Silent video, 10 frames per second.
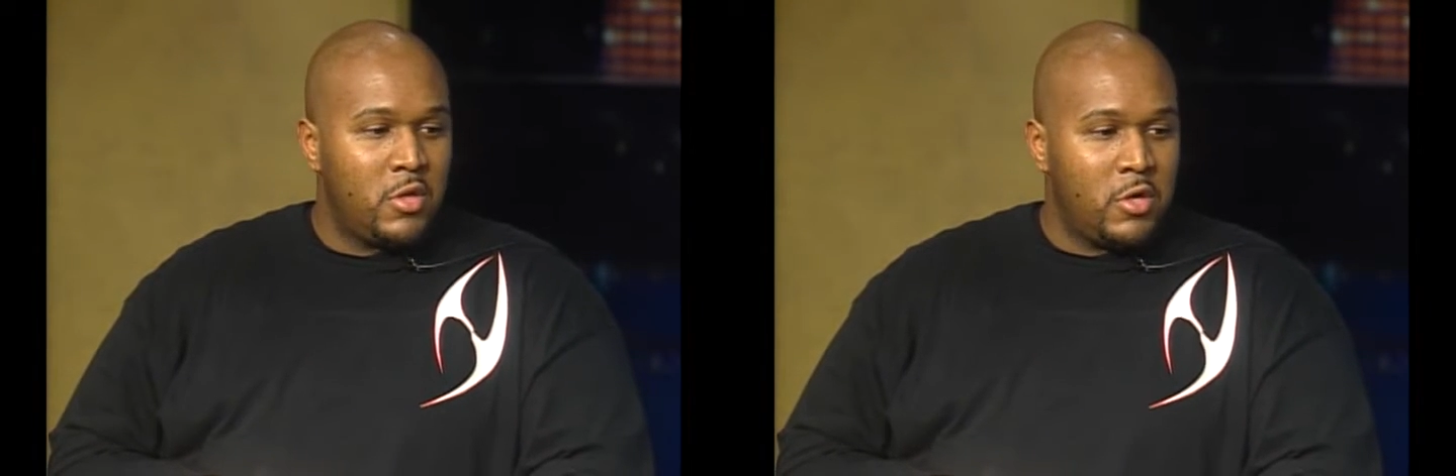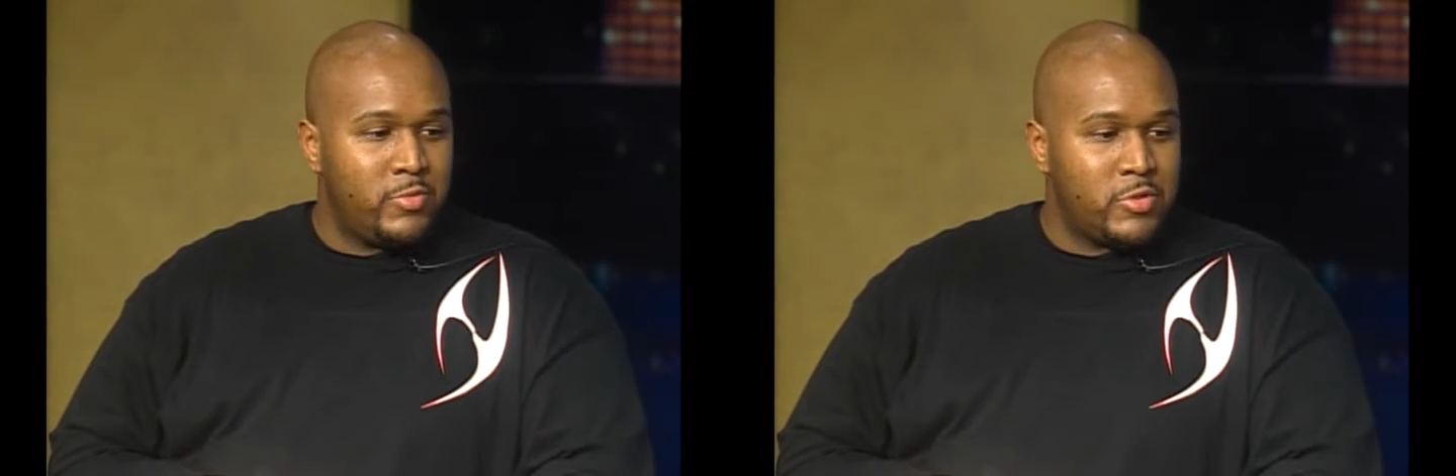
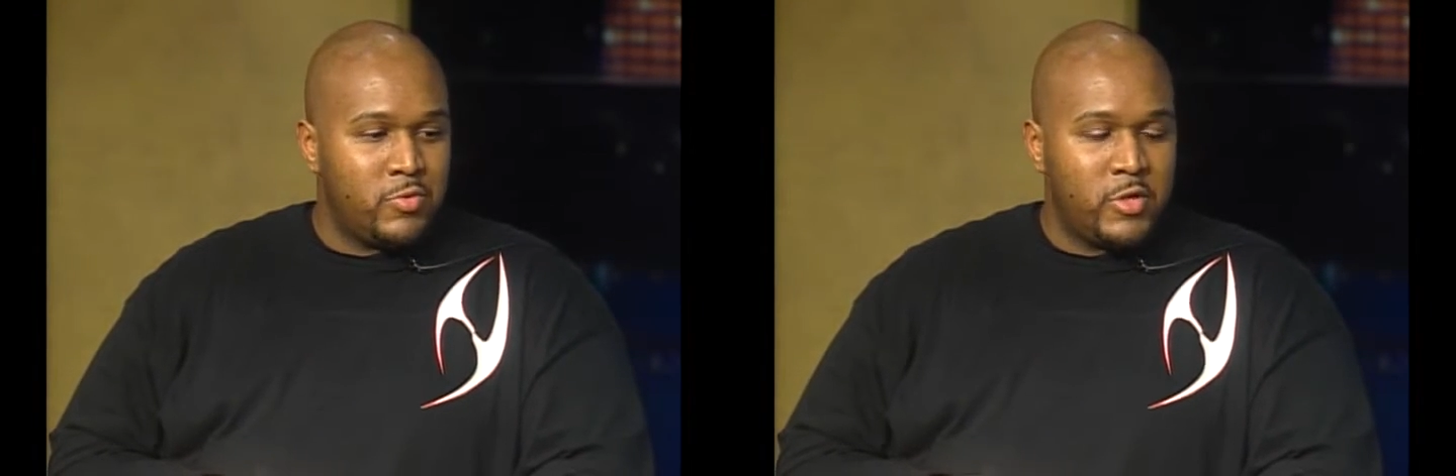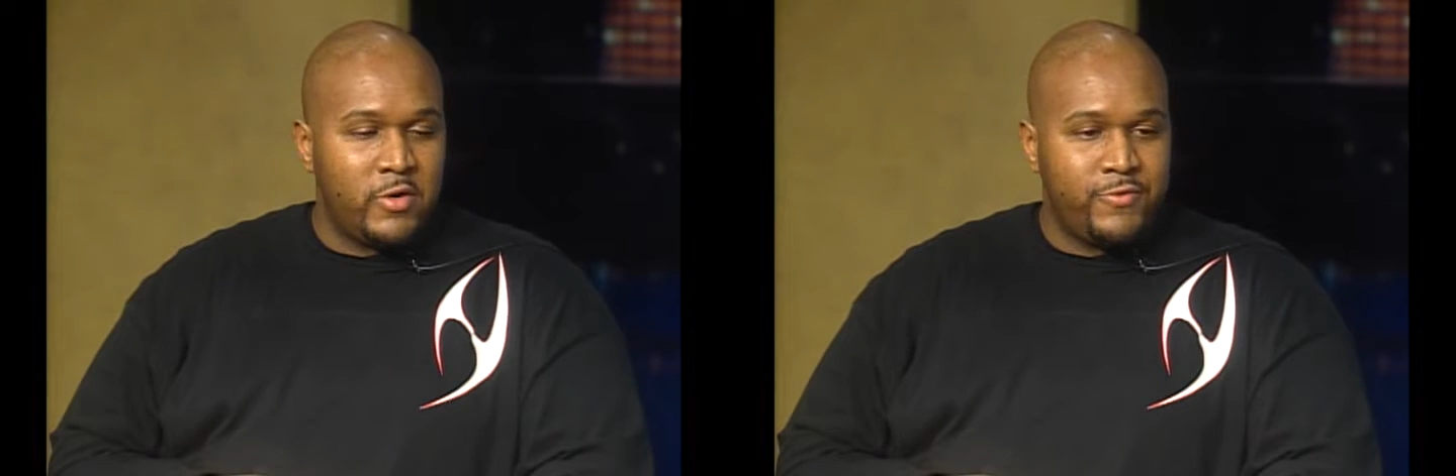I mean,
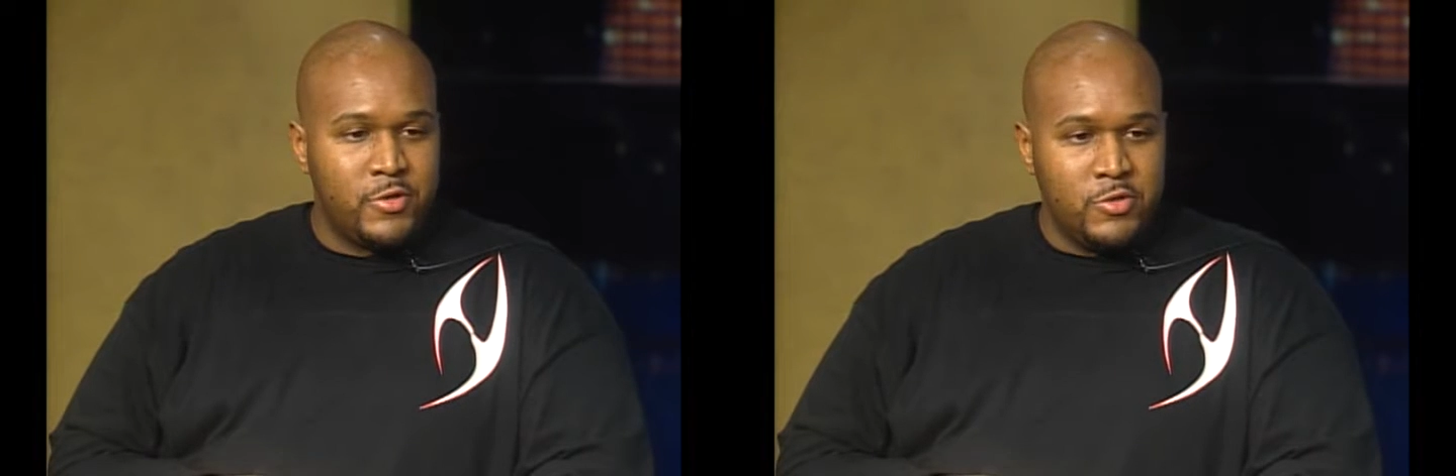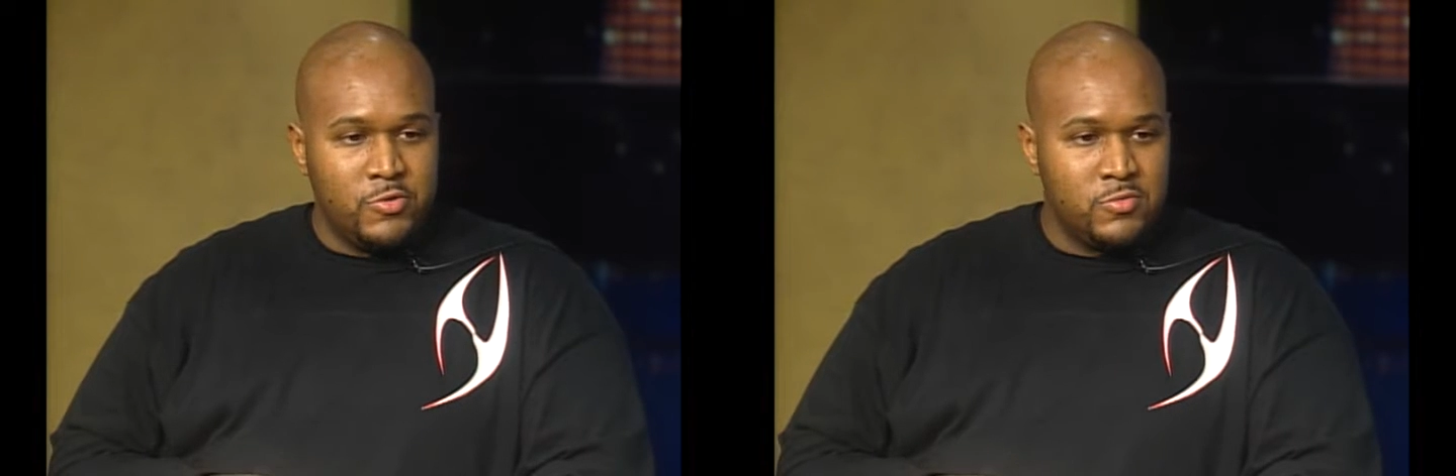whatever
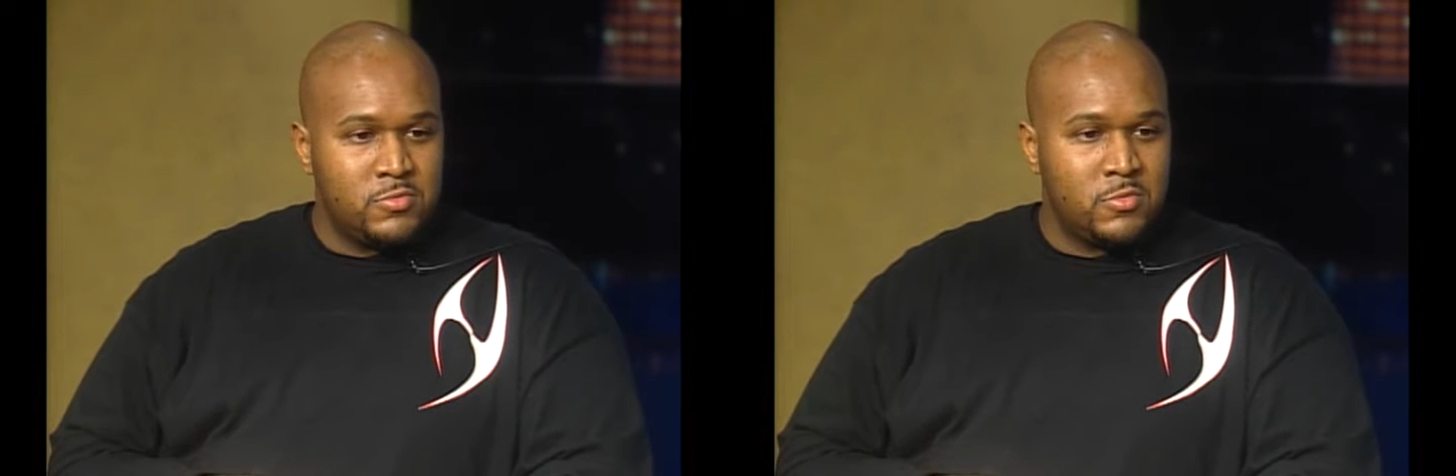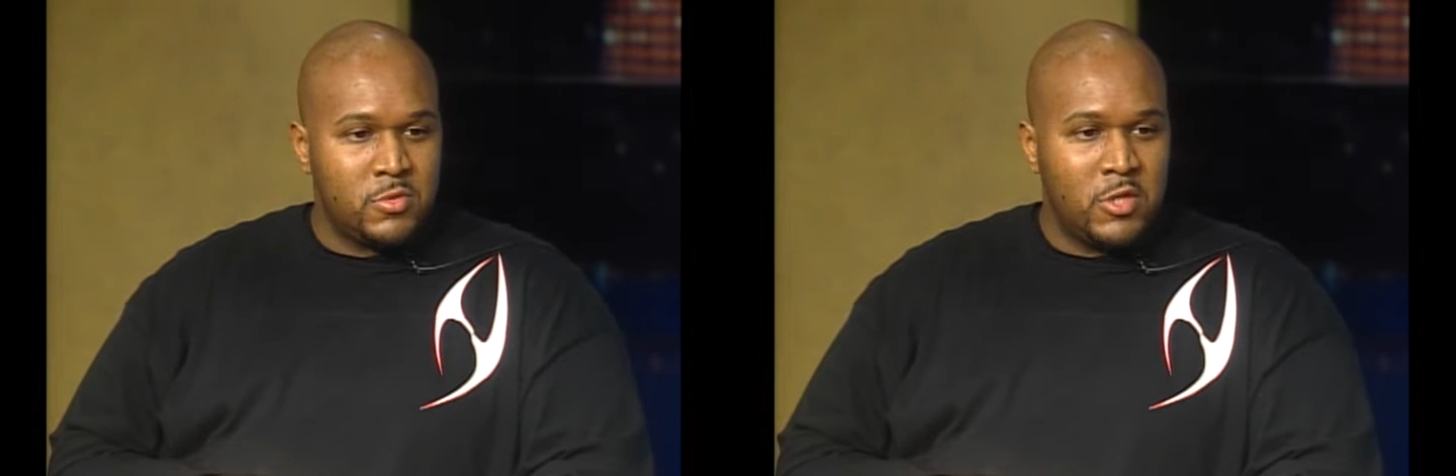you
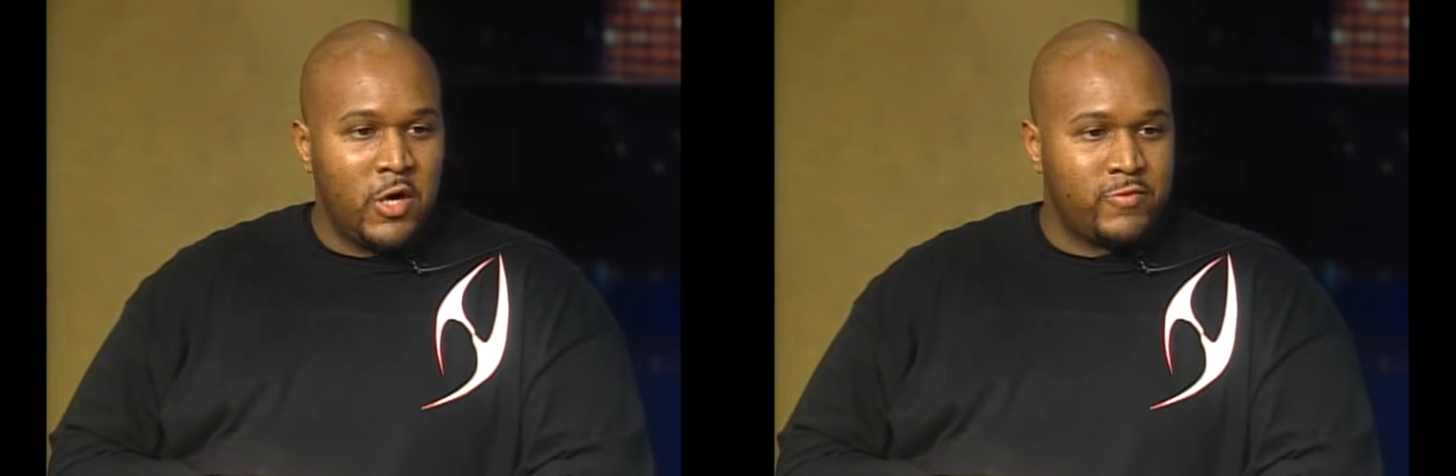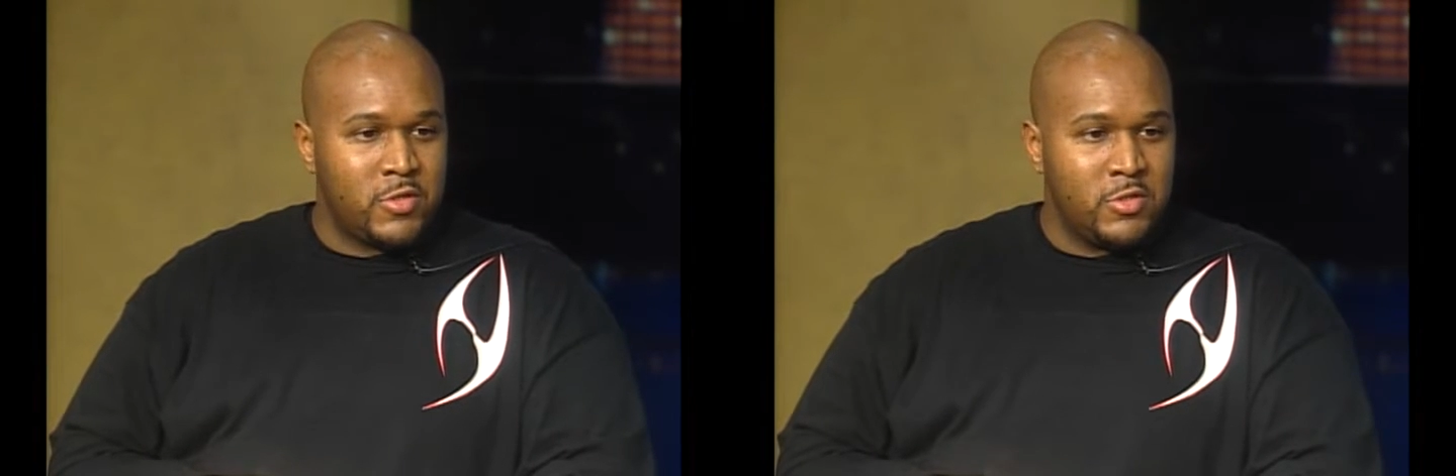
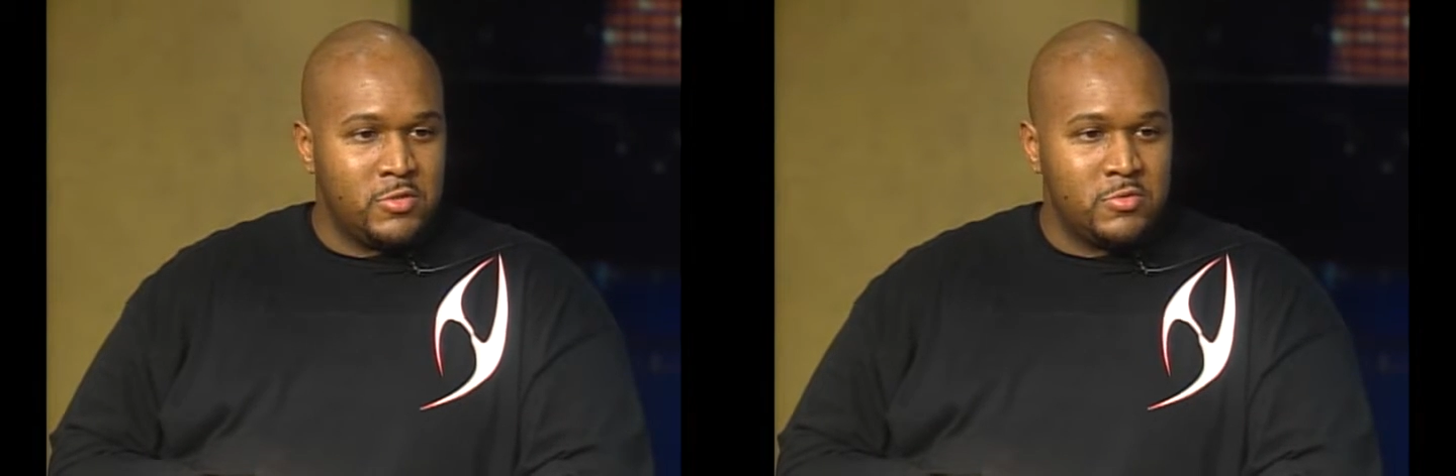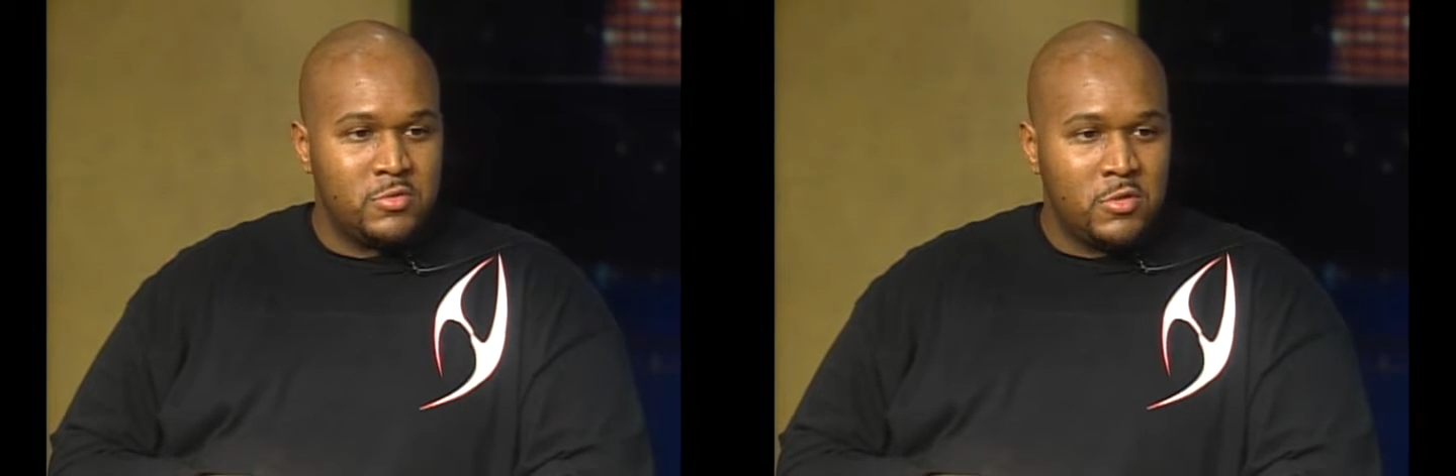love to
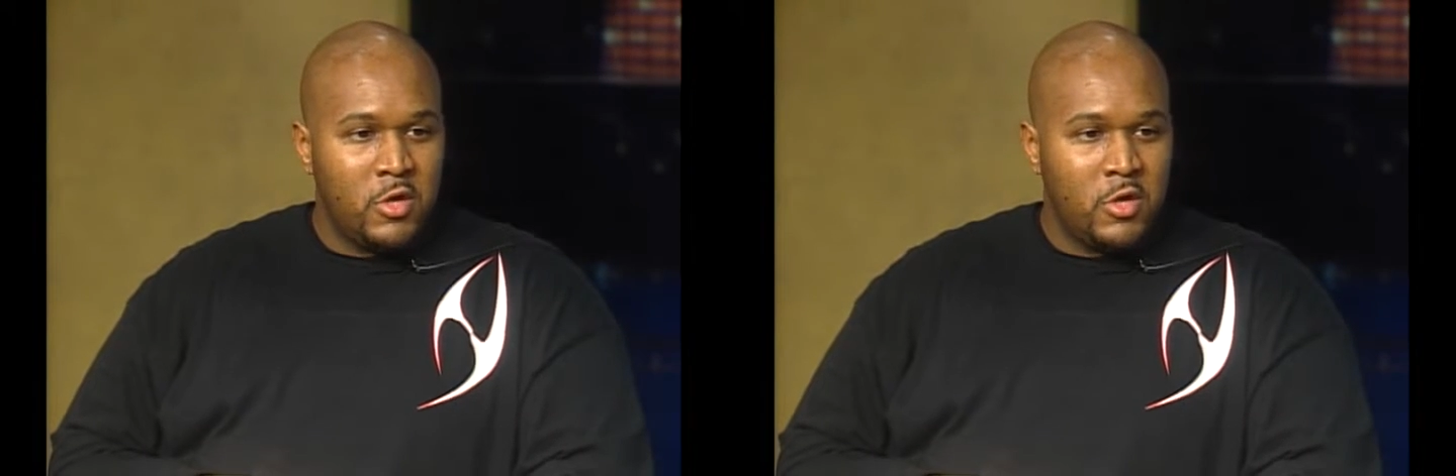do,